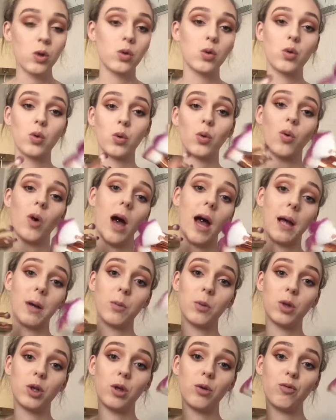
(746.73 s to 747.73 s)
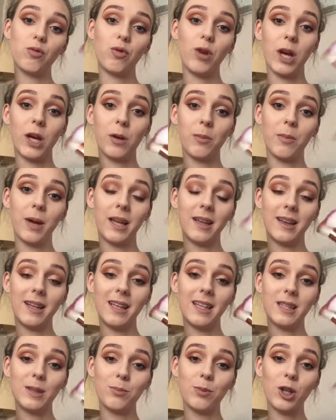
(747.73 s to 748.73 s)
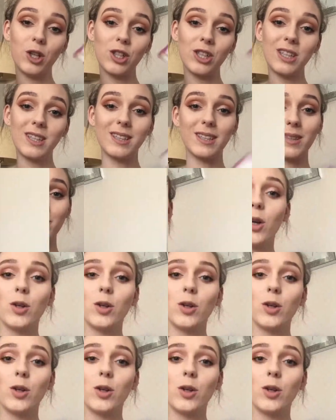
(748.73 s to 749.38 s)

So I would recommend these brushes.